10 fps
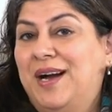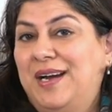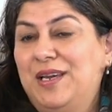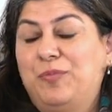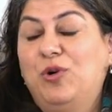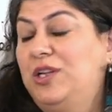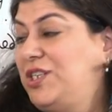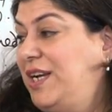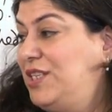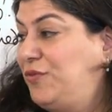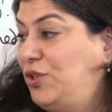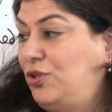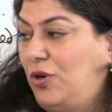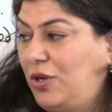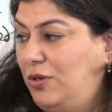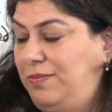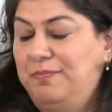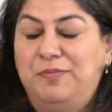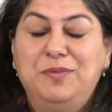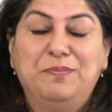I apologize for the dog mm,